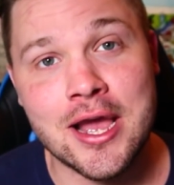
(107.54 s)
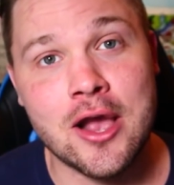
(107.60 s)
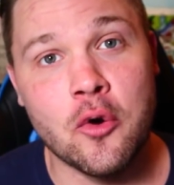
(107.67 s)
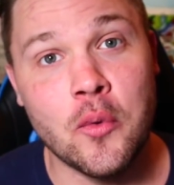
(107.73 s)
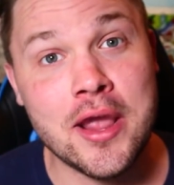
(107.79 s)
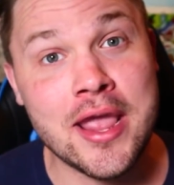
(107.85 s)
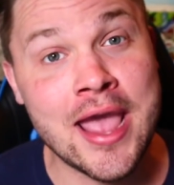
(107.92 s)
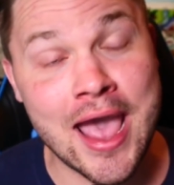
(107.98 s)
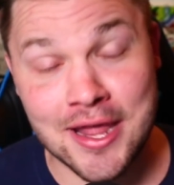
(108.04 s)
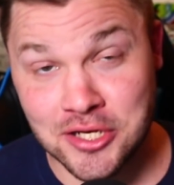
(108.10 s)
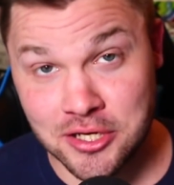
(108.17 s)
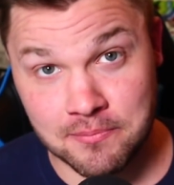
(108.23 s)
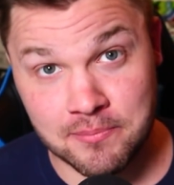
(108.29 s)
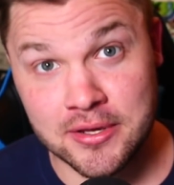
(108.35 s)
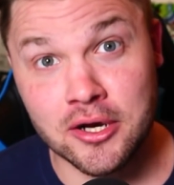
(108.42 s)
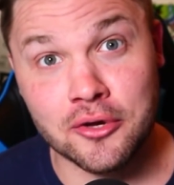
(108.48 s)
We had
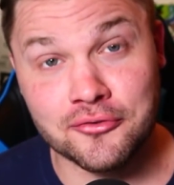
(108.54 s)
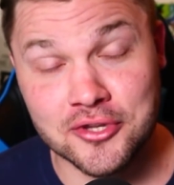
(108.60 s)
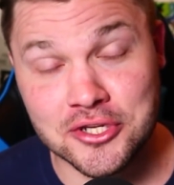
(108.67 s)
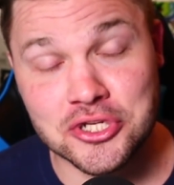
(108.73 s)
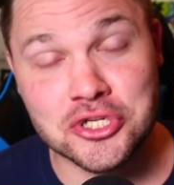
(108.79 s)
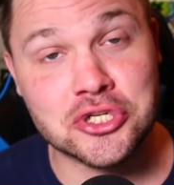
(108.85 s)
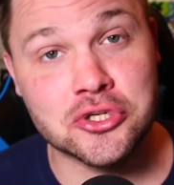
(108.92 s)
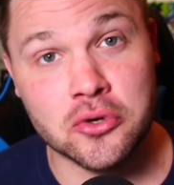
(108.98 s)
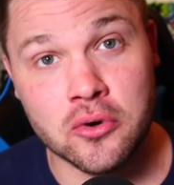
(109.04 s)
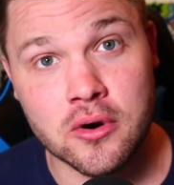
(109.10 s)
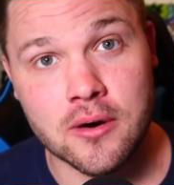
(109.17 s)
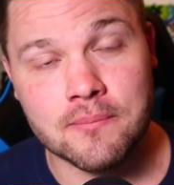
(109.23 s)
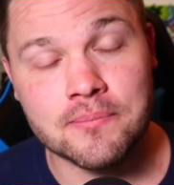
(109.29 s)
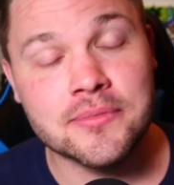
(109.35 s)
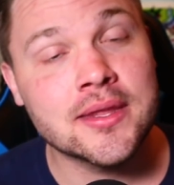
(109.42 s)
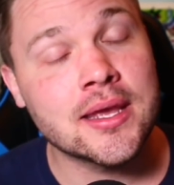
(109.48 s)
to build the
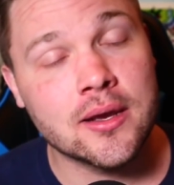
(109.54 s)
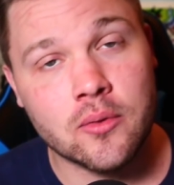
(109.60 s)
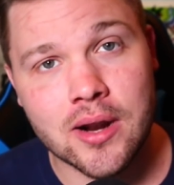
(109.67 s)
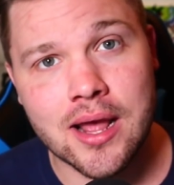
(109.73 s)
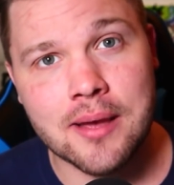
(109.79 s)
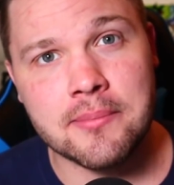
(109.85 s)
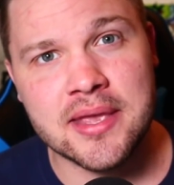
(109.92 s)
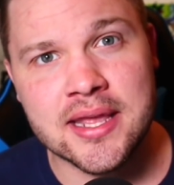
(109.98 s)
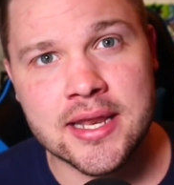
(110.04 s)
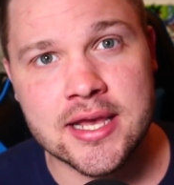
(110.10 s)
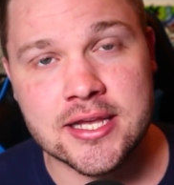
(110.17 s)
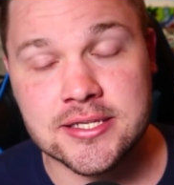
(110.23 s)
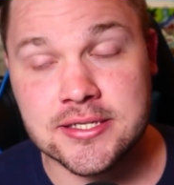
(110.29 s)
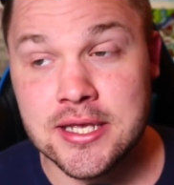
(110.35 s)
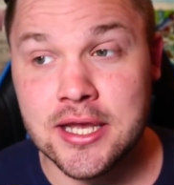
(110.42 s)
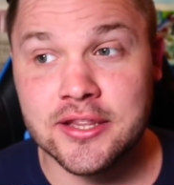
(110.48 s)
store. What I mean
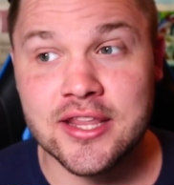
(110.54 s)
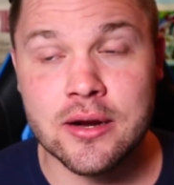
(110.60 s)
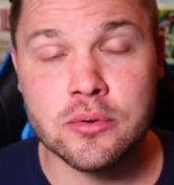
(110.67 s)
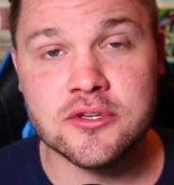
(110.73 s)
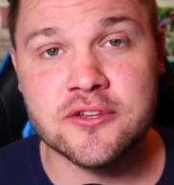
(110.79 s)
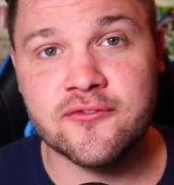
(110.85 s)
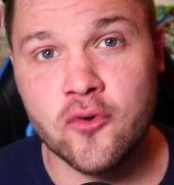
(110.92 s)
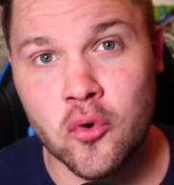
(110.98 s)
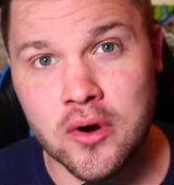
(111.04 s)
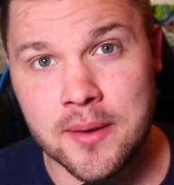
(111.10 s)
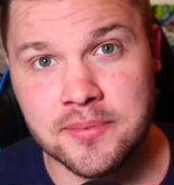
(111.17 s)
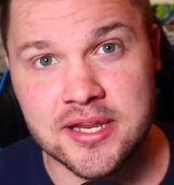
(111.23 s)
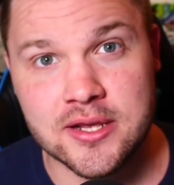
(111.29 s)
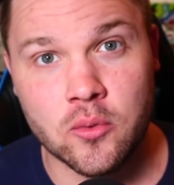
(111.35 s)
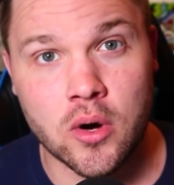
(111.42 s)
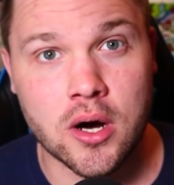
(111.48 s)
is, there was 4
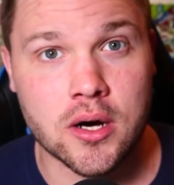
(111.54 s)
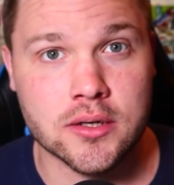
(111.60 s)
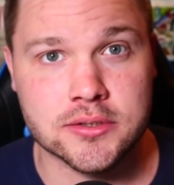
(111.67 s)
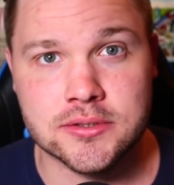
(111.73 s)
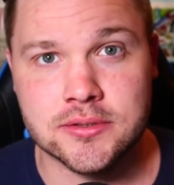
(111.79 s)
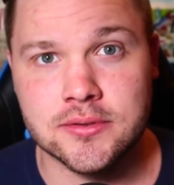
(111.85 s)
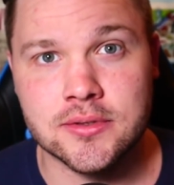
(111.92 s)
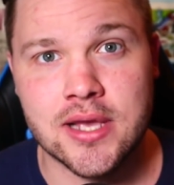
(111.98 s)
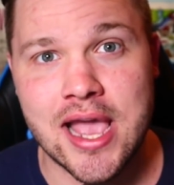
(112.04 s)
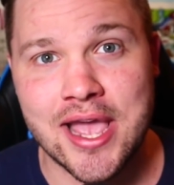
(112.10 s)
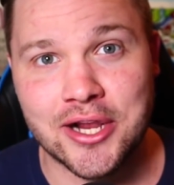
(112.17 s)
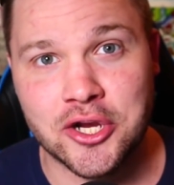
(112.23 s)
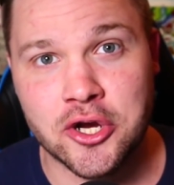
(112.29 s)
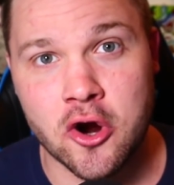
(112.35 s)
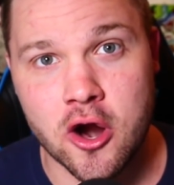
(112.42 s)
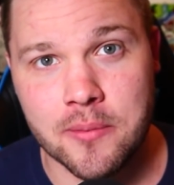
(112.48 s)
empty walls
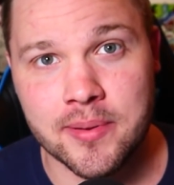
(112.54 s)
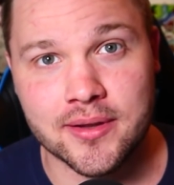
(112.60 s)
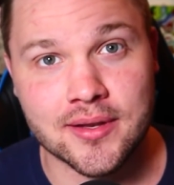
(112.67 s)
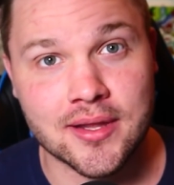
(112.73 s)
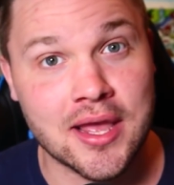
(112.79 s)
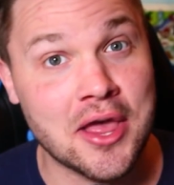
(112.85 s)
and carpet.